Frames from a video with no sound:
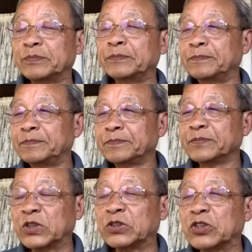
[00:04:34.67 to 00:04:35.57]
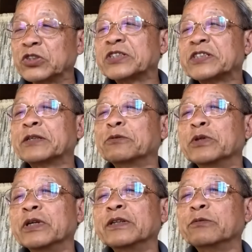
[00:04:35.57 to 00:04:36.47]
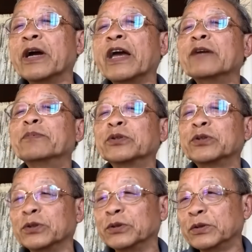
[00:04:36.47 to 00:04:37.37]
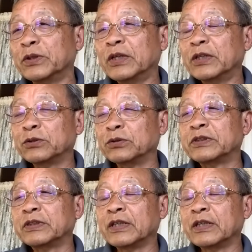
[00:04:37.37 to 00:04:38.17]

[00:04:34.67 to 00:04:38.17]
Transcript: the, the, the, we were able to to